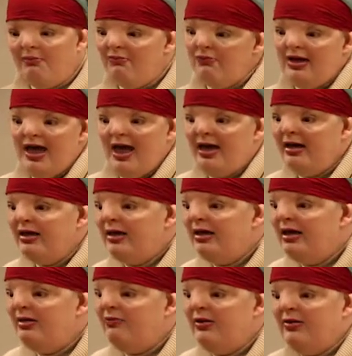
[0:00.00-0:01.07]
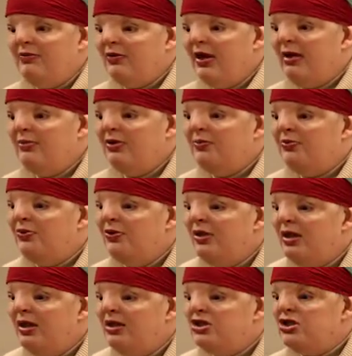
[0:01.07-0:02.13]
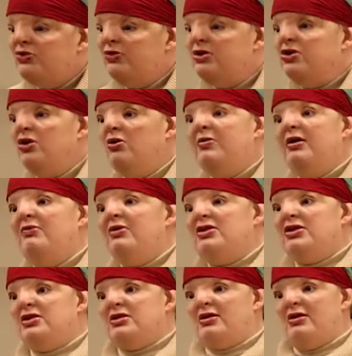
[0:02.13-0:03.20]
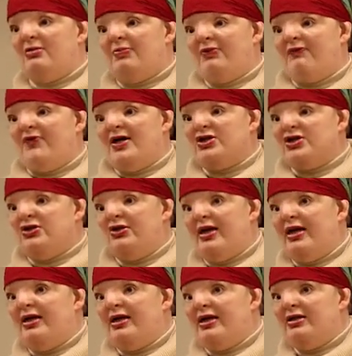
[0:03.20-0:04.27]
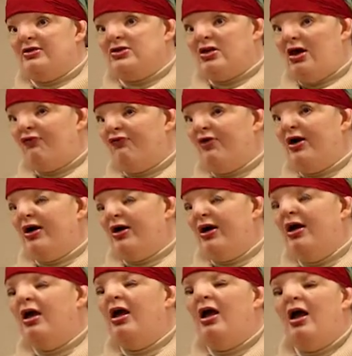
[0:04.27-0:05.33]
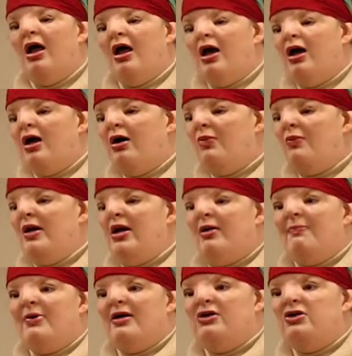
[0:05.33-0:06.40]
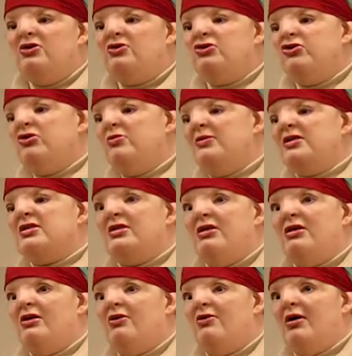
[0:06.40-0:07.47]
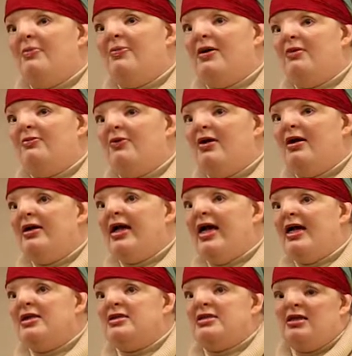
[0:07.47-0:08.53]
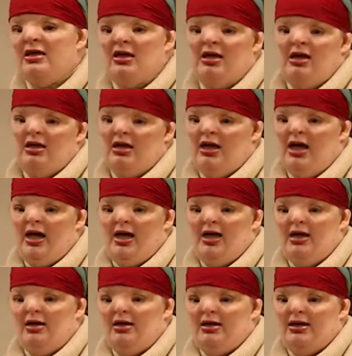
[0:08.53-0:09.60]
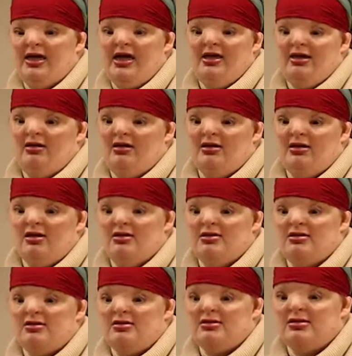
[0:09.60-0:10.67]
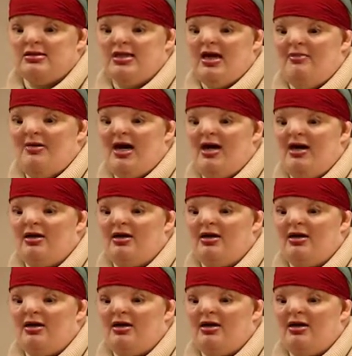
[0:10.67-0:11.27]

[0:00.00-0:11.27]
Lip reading: We edited it. We were able to put it into Adobe, which is a professional editing software. Went up on YouTube. It's going to go up on broadcast. And again, Sam